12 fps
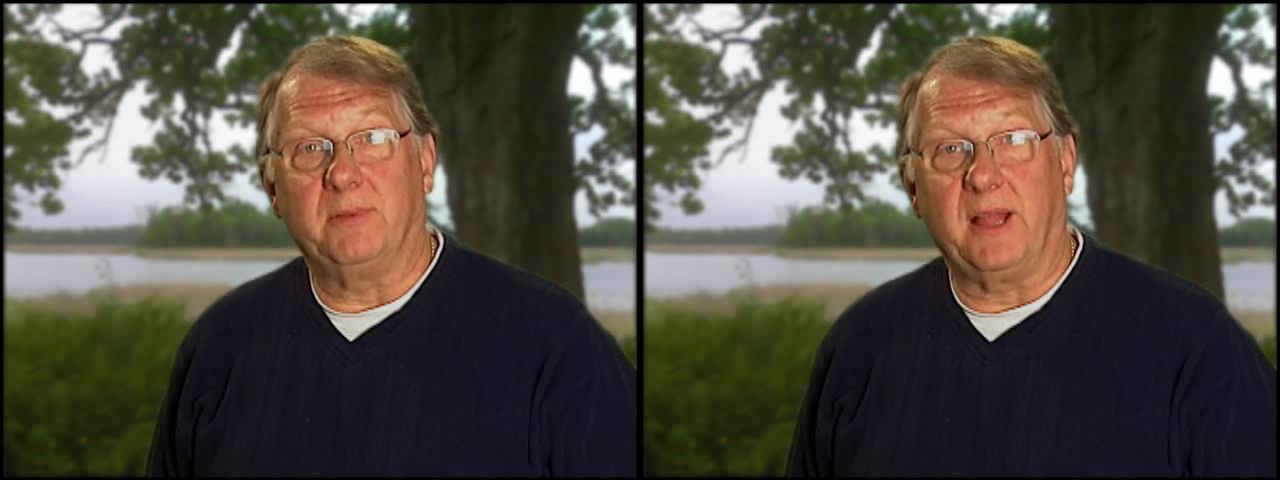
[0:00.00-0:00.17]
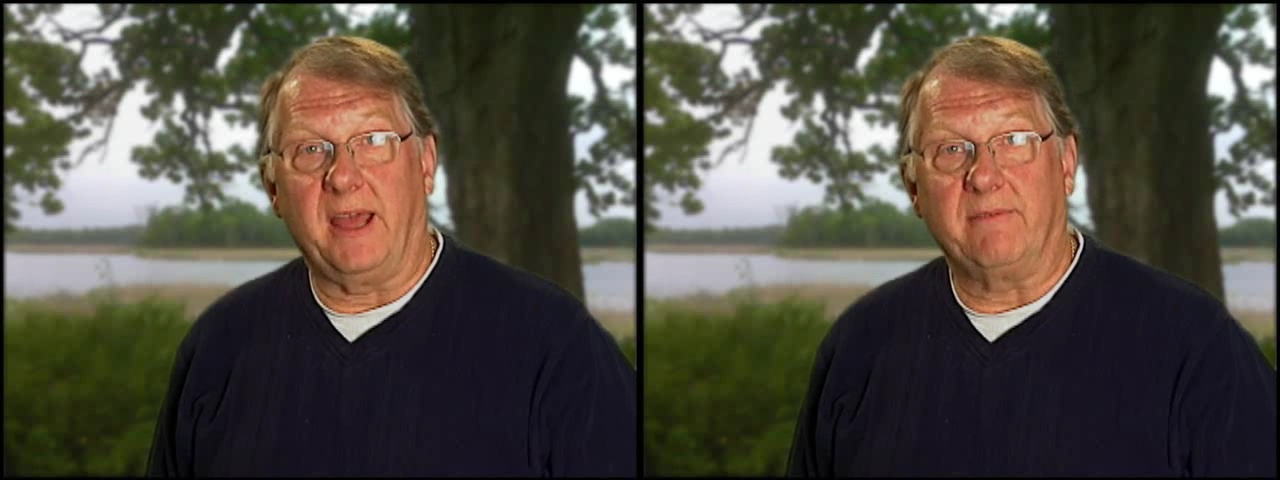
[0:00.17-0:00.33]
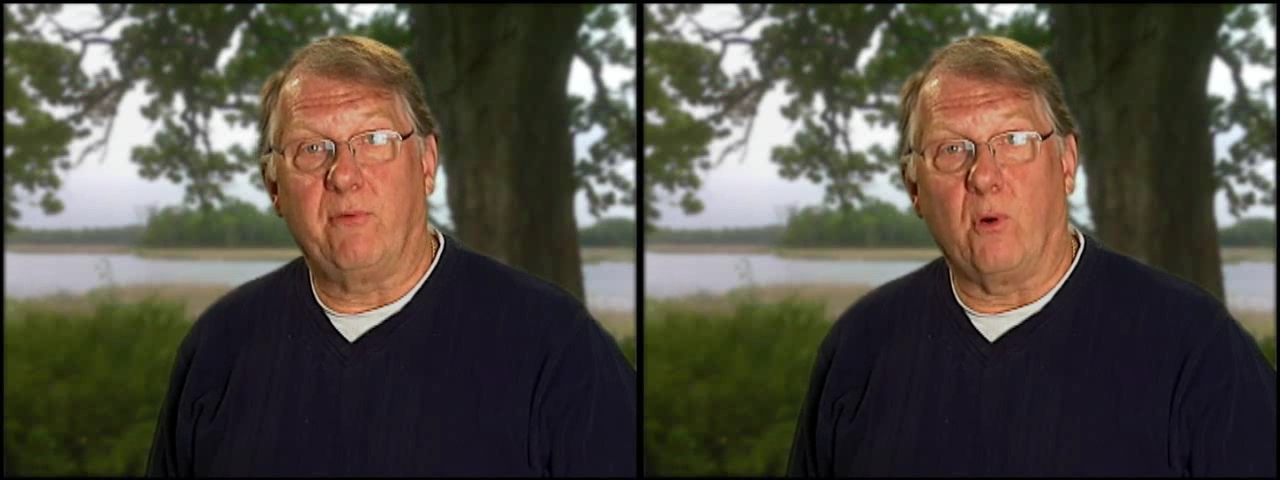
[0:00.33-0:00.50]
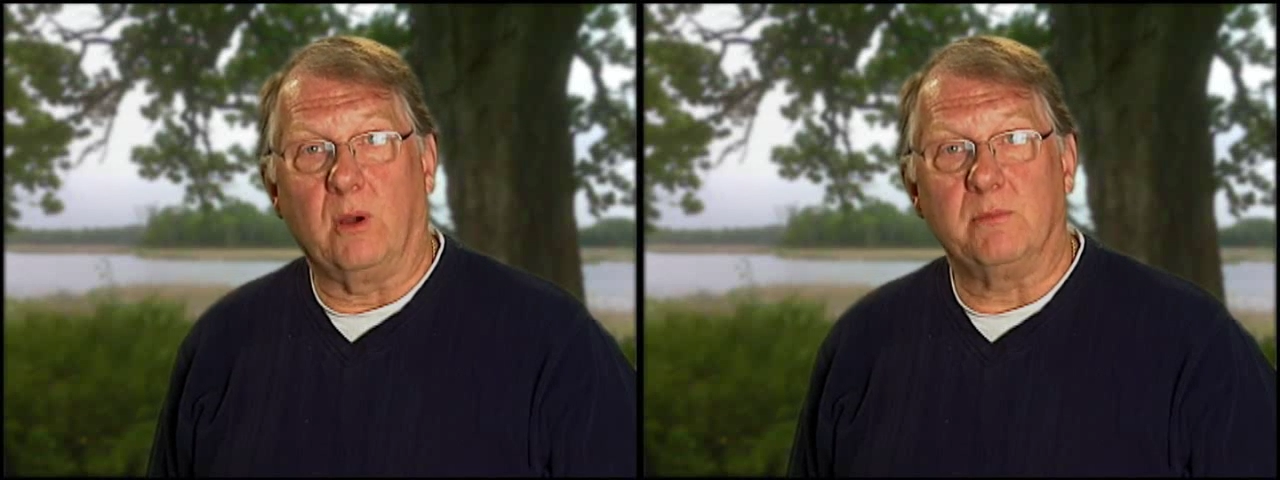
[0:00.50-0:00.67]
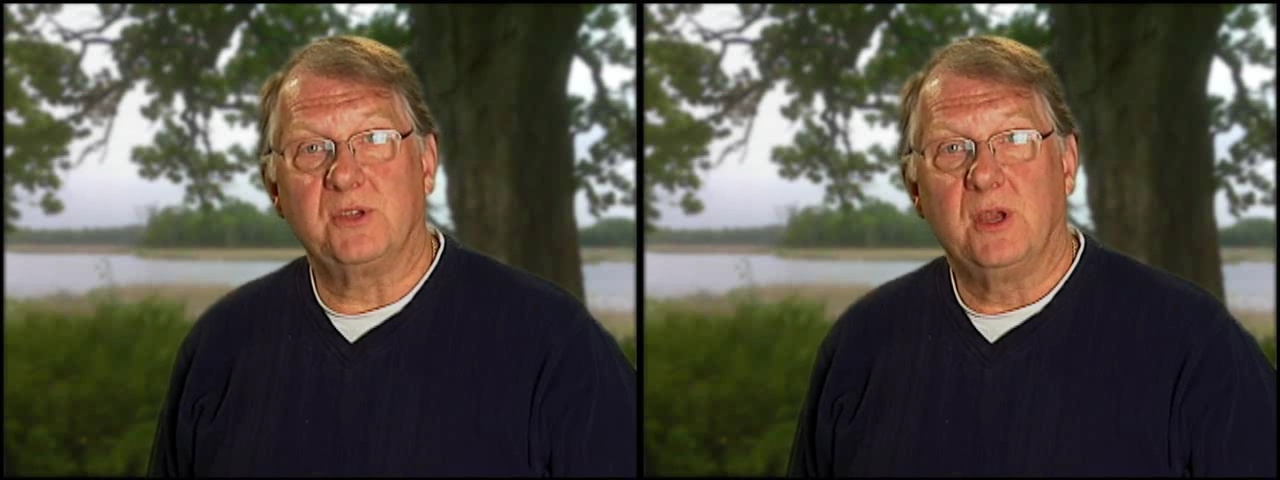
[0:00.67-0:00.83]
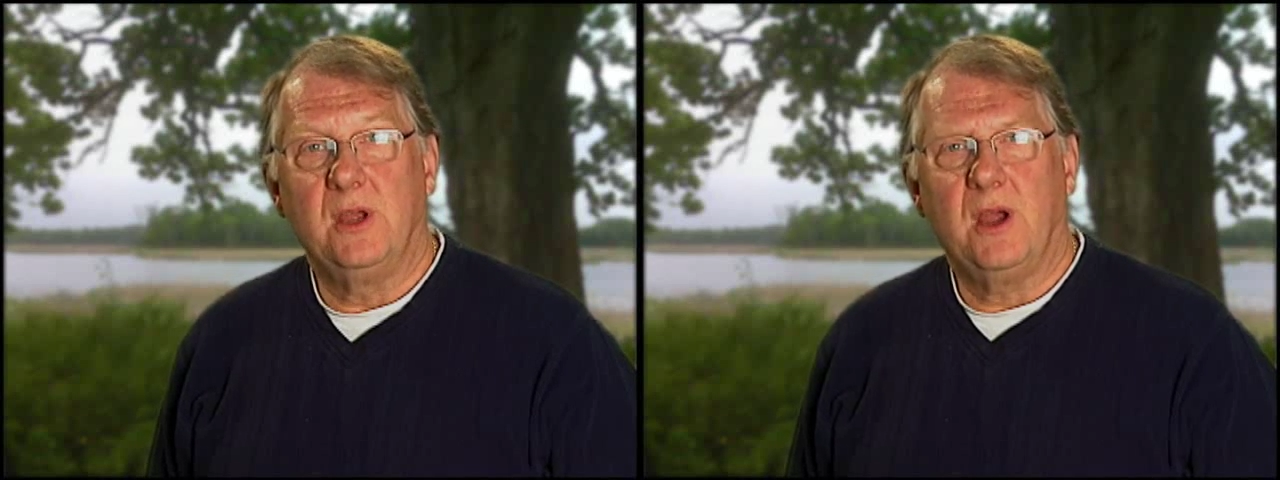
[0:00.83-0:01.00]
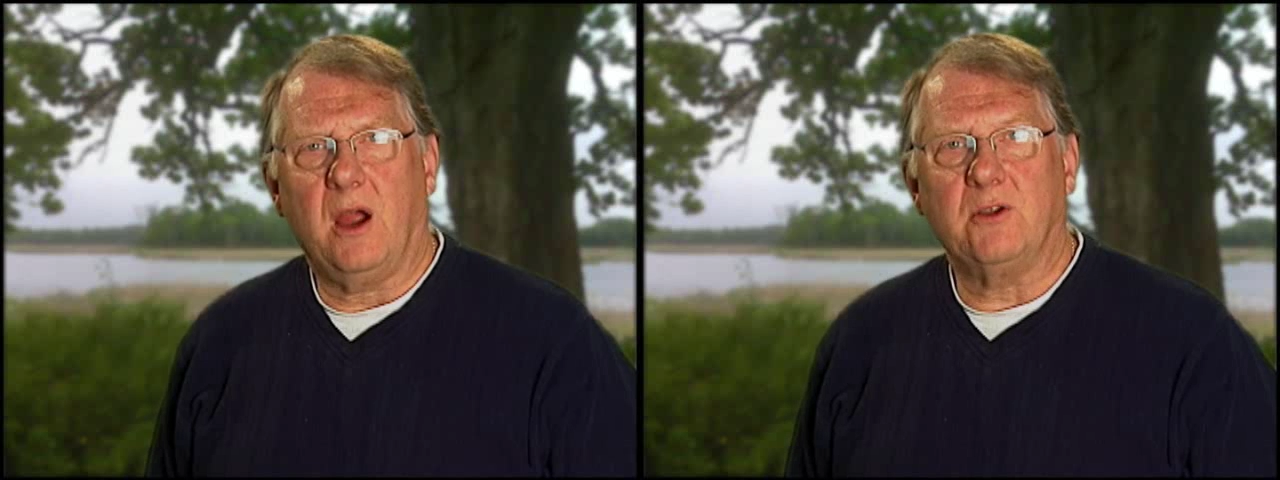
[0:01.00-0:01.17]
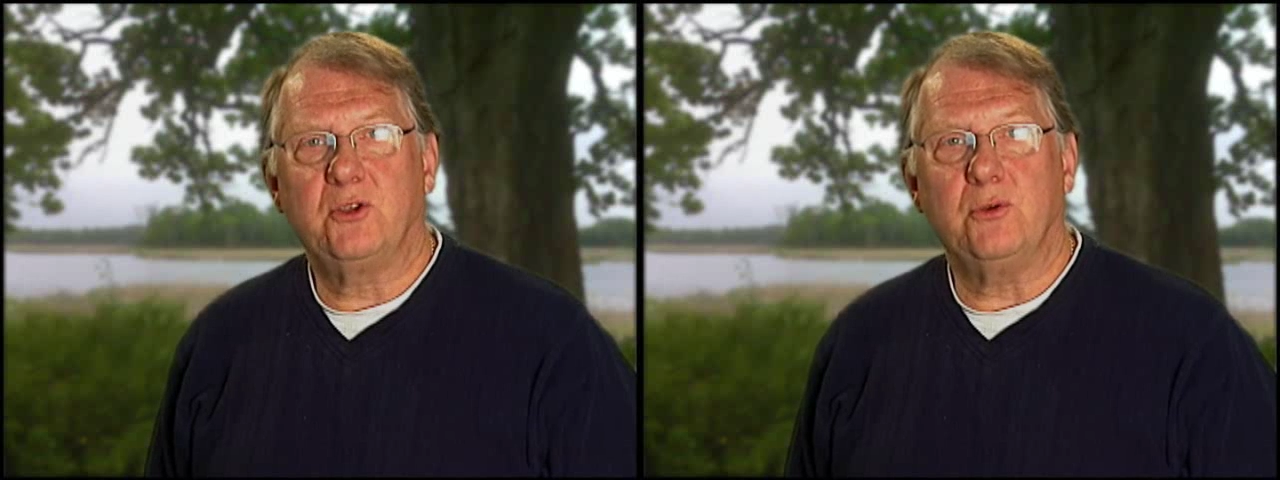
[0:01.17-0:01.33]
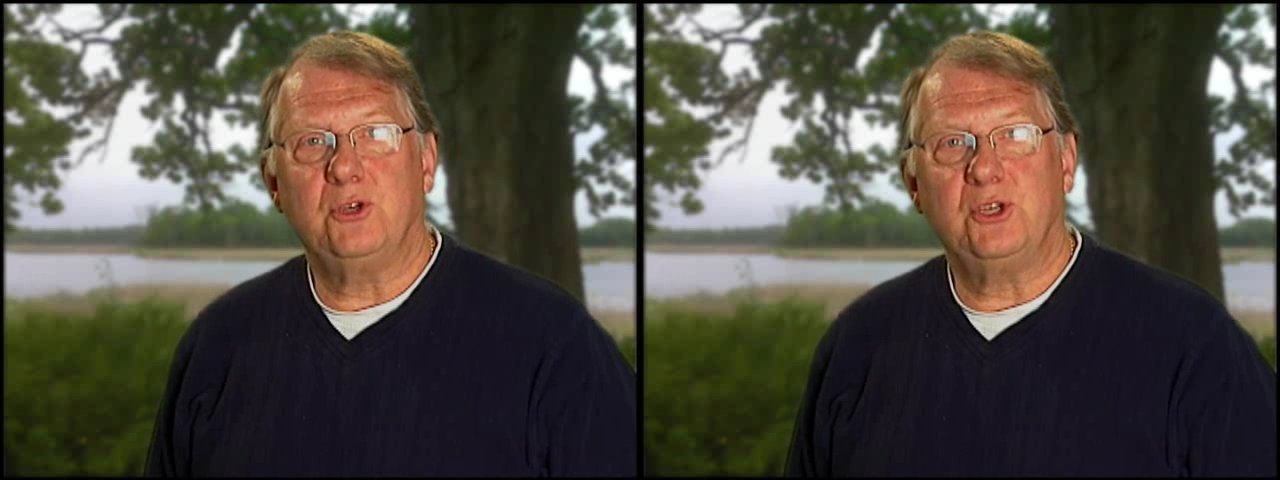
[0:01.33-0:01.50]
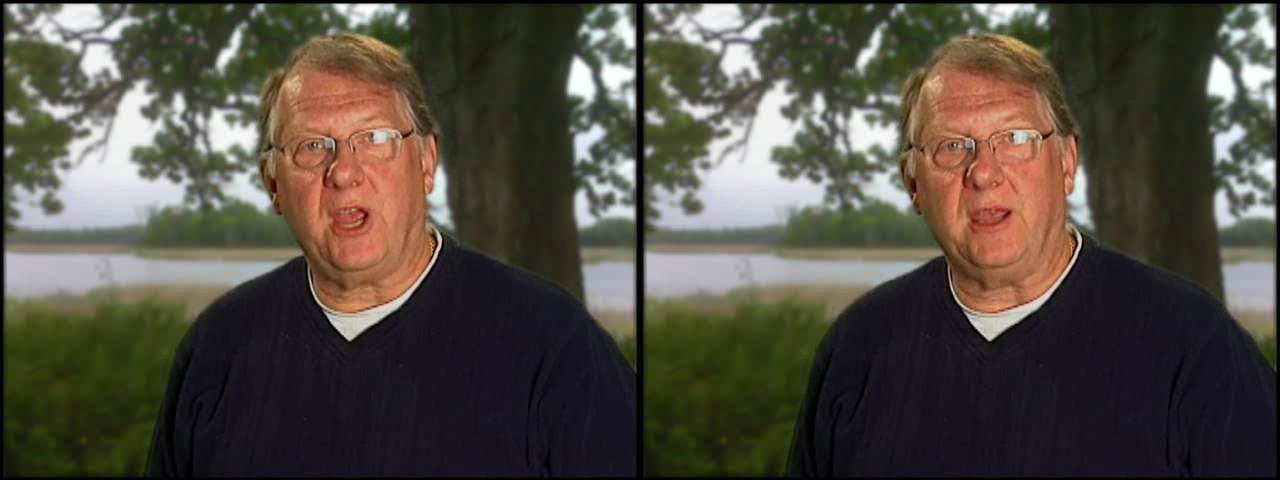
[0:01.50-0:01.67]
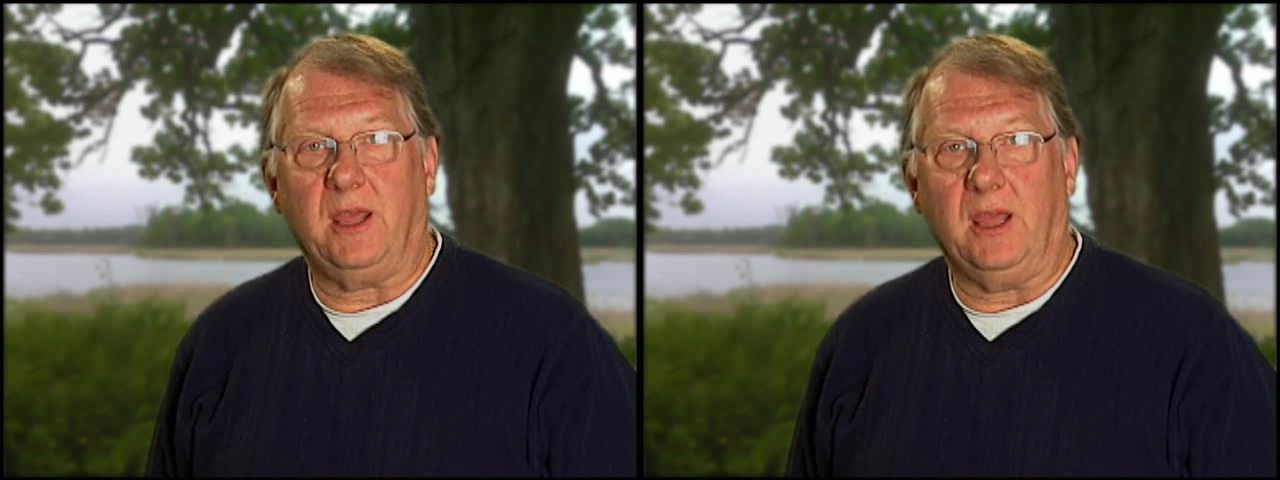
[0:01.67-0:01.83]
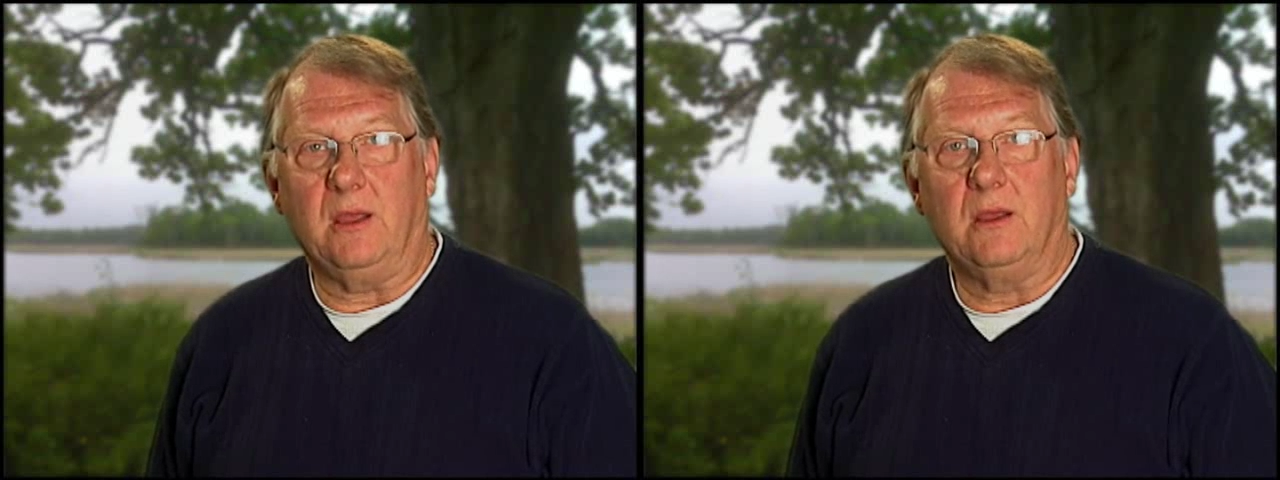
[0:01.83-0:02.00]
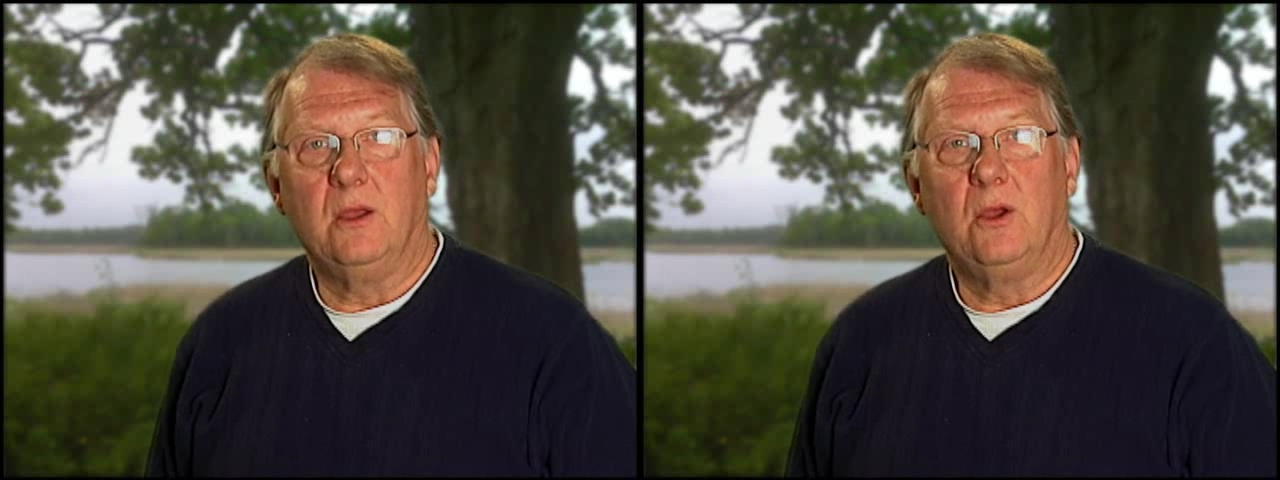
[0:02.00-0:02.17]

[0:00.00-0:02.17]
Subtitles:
platforms are too shaky